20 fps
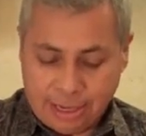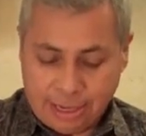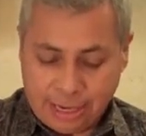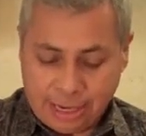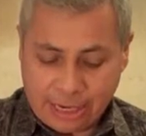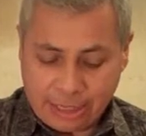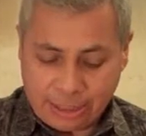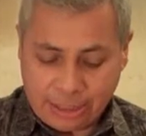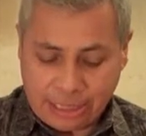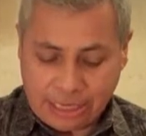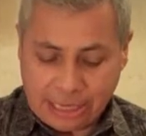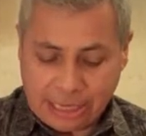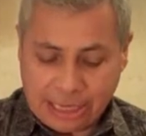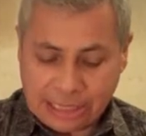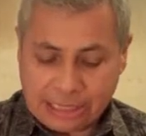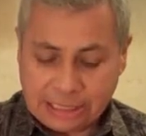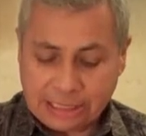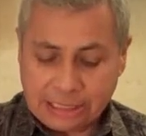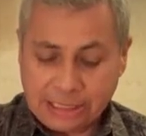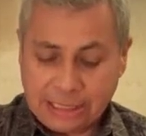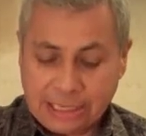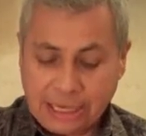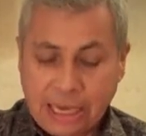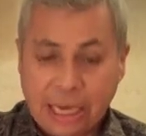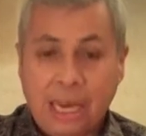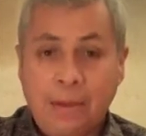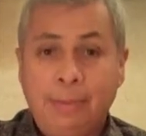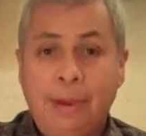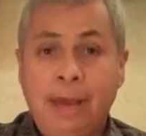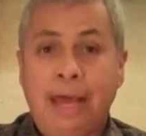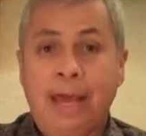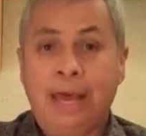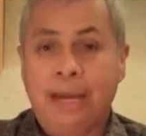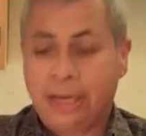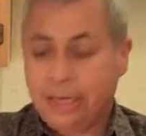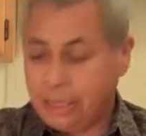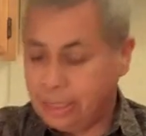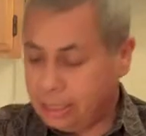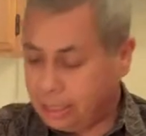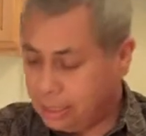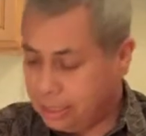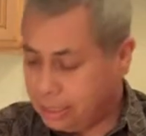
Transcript: And to this, I'm adding